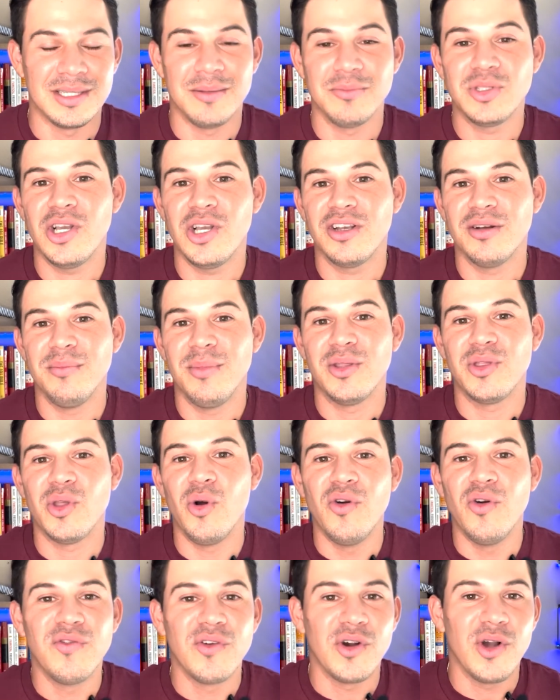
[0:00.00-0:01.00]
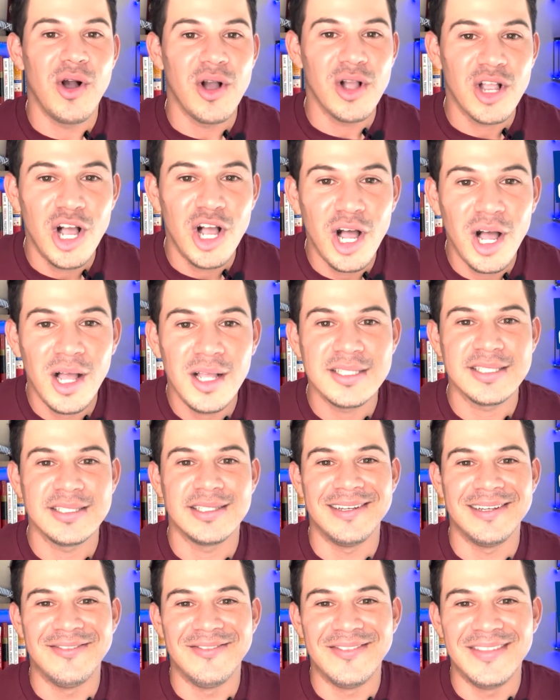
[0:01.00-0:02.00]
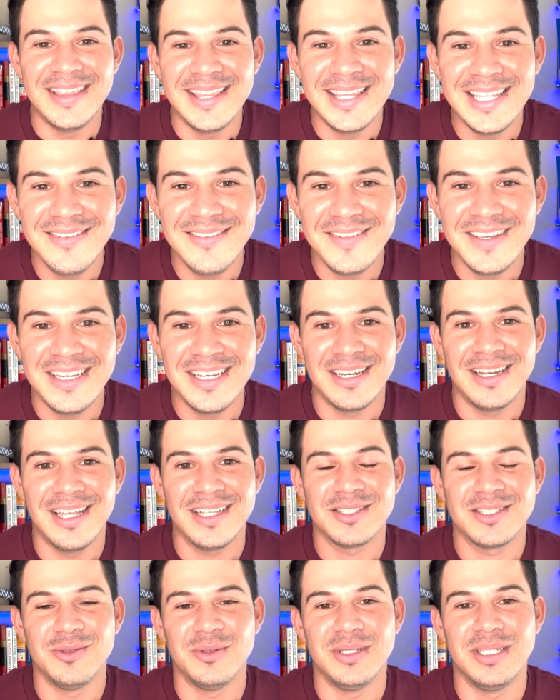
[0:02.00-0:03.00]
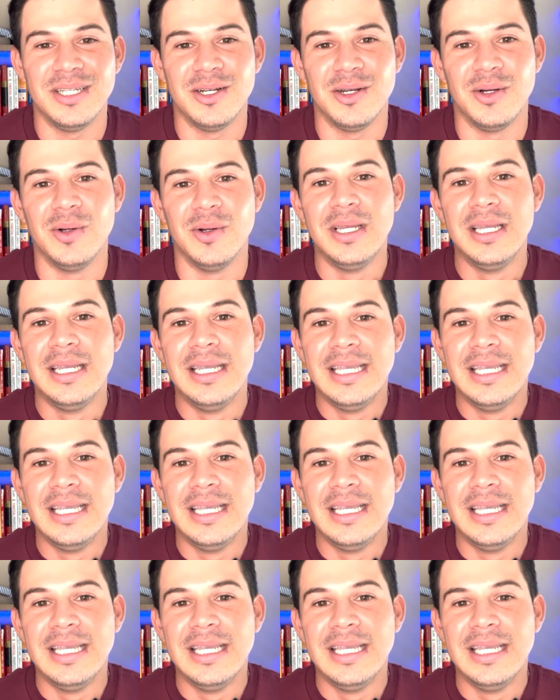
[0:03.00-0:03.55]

I'm talking about the overall cost of living in Escondido.